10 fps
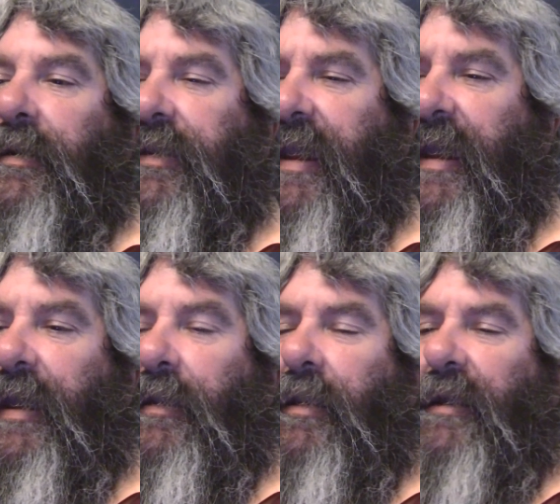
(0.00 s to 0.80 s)

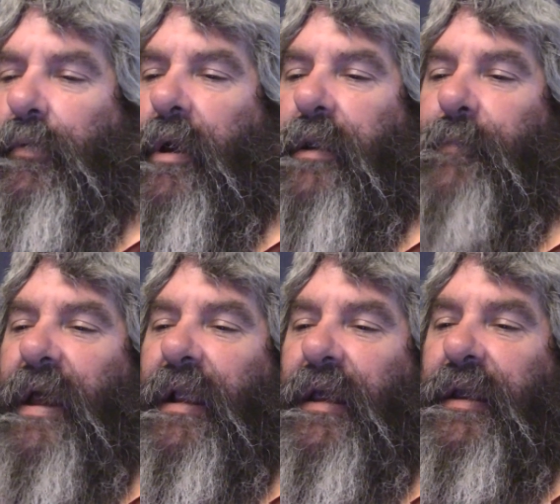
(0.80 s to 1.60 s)
get, like
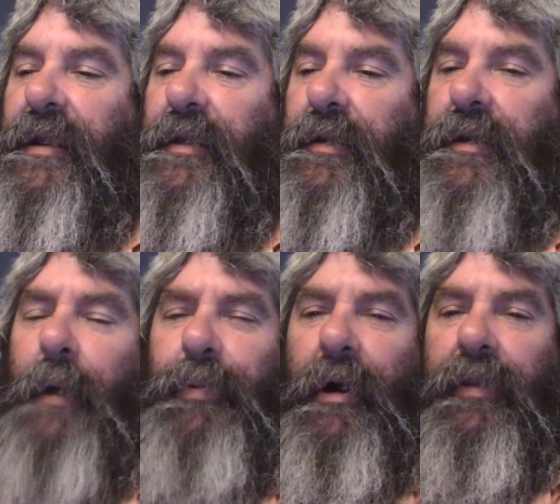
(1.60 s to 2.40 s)
watermelon and a
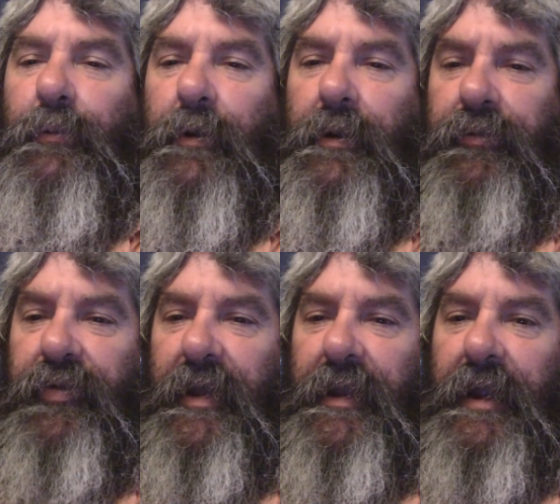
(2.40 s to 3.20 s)
couple other
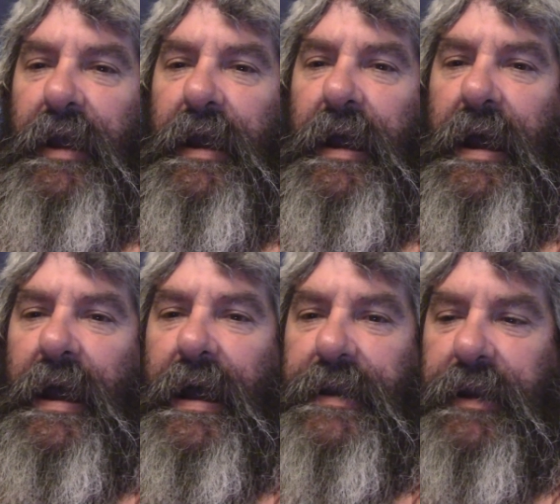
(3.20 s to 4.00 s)
ones that
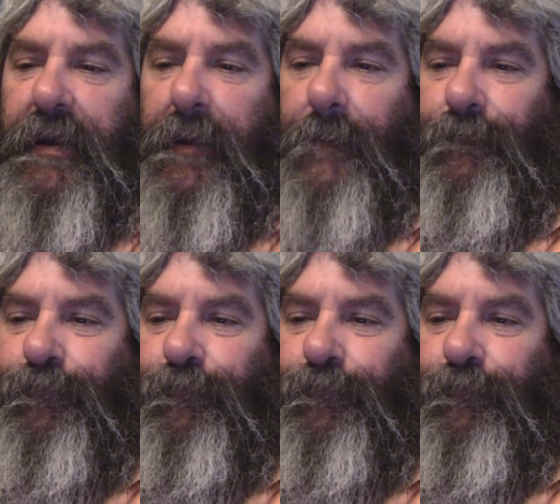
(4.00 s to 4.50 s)
on here.